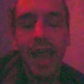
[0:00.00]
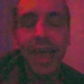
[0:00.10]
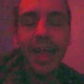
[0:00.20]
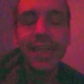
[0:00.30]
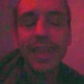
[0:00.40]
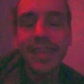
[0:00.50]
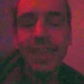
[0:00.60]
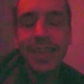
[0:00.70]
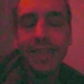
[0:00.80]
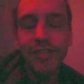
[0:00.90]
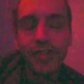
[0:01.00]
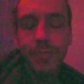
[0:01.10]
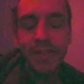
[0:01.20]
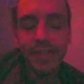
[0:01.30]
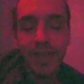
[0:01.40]
And then she
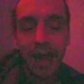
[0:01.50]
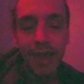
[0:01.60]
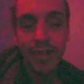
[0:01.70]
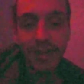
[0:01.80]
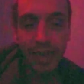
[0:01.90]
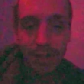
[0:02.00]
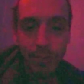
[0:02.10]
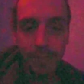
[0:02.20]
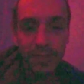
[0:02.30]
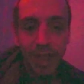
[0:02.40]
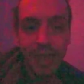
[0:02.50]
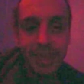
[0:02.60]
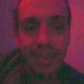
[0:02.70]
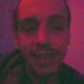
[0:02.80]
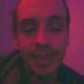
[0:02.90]
meets a guy on a dating
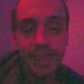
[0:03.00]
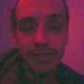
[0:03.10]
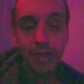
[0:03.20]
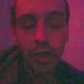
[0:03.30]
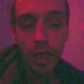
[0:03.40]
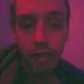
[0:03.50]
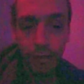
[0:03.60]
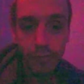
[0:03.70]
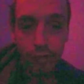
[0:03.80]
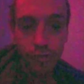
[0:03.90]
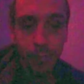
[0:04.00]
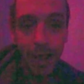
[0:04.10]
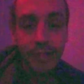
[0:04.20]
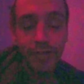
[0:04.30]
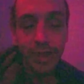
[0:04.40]
website, and then he's like, hey, life's not so
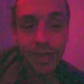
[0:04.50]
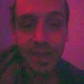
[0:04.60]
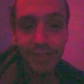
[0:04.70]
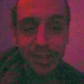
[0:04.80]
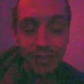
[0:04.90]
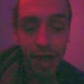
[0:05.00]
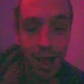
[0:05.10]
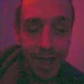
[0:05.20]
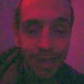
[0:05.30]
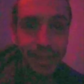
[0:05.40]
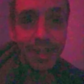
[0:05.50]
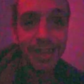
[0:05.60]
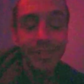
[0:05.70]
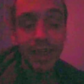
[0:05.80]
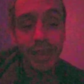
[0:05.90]
bad. She's like, I guess it's not. And
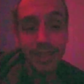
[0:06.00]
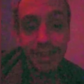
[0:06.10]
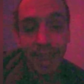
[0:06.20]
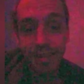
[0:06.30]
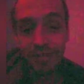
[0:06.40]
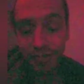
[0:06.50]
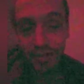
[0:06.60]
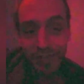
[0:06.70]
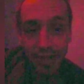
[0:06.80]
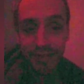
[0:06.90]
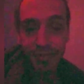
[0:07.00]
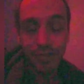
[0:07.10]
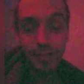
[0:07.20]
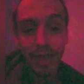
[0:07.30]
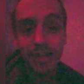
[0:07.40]
then, like, the day that she decides to
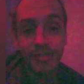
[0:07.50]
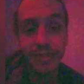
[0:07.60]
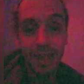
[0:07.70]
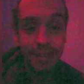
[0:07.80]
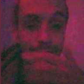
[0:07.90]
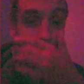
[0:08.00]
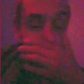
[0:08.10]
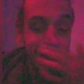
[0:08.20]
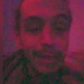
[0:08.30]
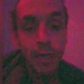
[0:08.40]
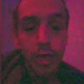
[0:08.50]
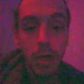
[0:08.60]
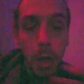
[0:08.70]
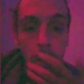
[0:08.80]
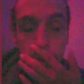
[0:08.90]
do that is the day that they're like,
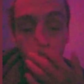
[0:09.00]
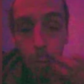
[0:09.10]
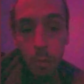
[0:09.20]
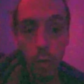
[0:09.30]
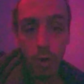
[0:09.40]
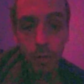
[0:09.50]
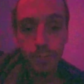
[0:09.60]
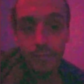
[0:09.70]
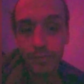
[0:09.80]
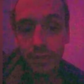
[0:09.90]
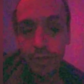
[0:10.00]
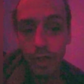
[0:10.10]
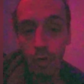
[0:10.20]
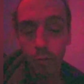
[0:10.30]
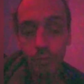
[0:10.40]
no more,
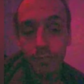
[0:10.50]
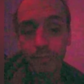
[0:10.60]
no,